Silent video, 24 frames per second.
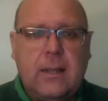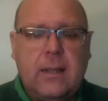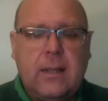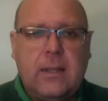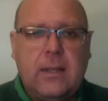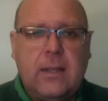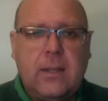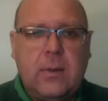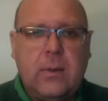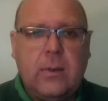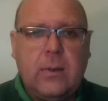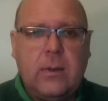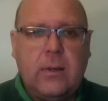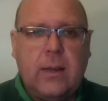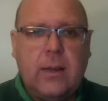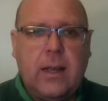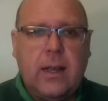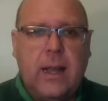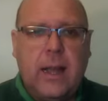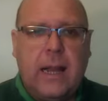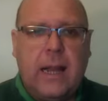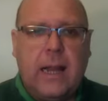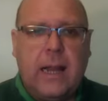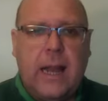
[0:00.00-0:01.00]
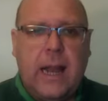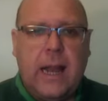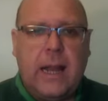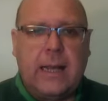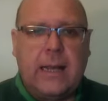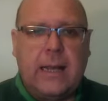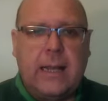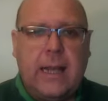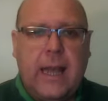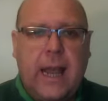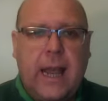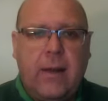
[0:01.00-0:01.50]
to a
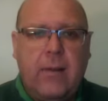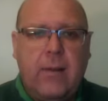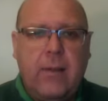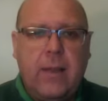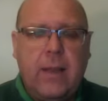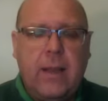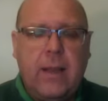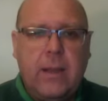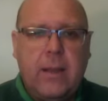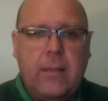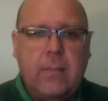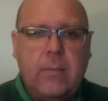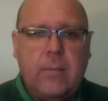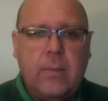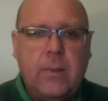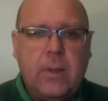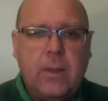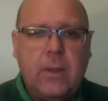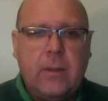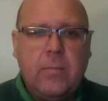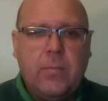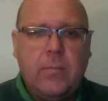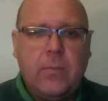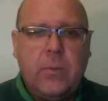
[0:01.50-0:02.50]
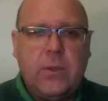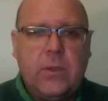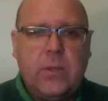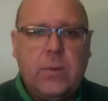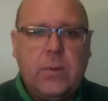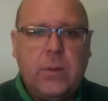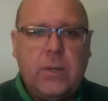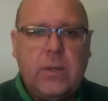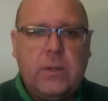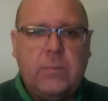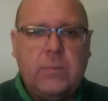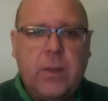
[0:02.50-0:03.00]
lad, carry him to
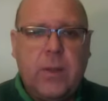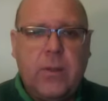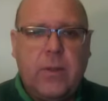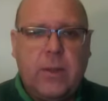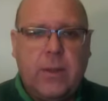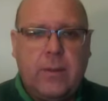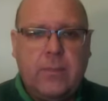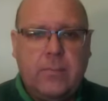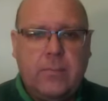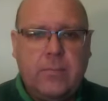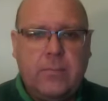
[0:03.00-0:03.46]
his mother.